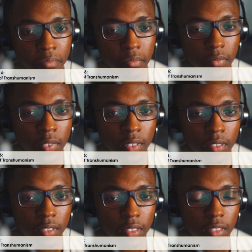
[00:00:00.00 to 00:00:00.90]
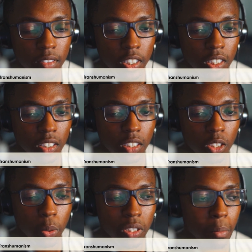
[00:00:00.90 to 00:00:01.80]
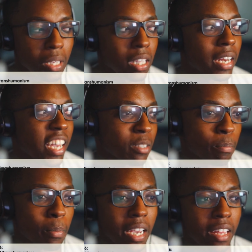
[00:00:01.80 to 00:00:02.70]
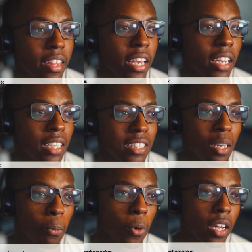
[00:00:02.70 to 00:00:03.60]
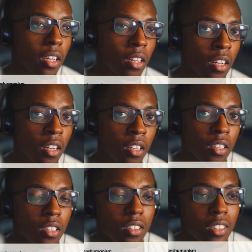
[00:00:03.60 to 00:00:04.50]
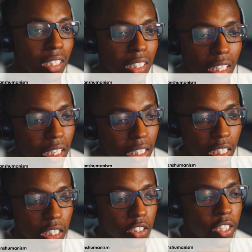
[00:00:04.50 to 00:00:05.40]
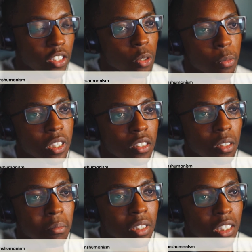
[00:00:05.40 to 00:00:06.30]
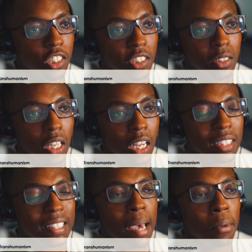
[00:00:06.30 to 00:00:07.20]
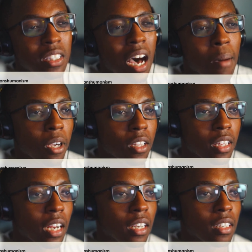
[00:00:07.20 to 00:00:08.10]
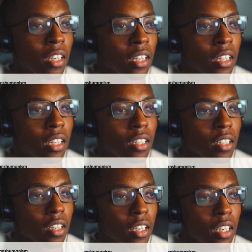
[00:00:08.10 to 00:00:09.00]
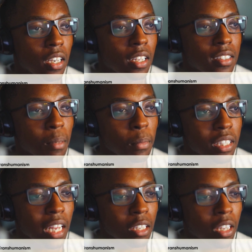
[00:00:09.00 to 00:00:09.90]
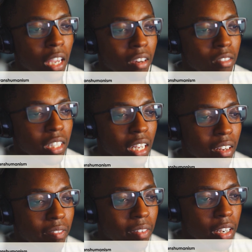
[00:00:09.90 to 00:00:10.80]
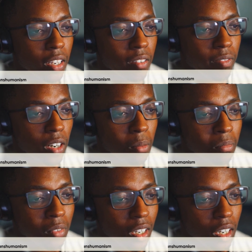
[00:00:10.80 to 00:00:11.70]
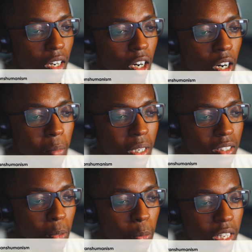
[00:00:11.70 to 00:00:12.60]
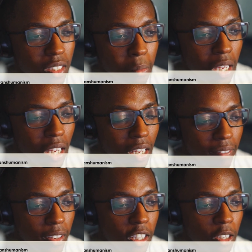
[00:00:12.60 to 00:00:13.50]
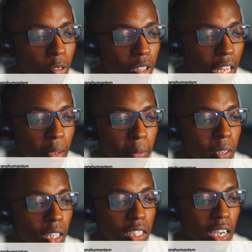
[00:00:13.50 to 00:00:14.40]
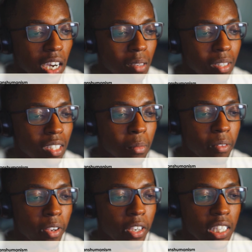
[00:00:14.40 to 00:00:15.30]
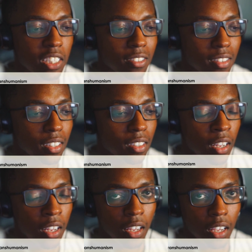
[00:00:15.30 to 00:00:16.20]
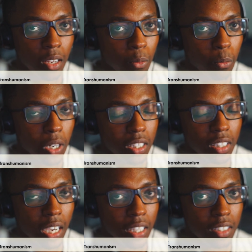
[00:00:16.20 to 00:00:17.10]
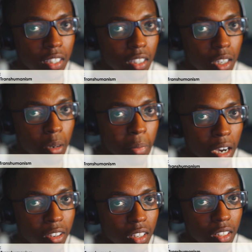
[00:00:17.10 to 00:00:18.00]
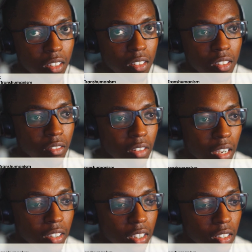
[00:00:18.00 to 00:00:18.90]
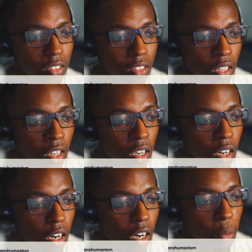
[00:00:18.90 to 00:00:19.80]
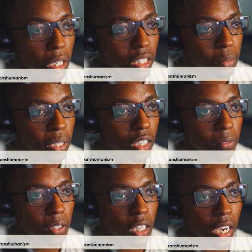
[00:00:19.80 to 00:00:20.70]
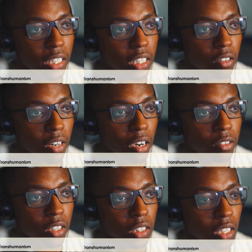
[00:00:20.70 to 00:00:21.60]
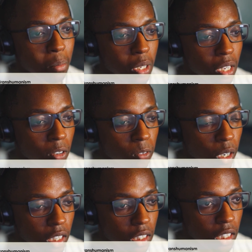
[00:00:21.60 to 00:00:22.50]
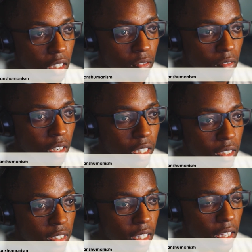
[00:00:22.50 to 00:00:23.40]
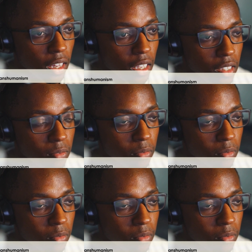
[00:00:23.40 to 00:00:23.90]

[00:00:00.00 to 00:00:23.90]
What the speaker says: There's always going to be the next big thing in some way. And transhumanism is just a type of topic that it's something that you can't really get offended from. in some way. To me, I feel like anyone could talk about it and be very interested in what the idea about it is, around it is. And speaking of the idea around it, let me quickly run into this real quick.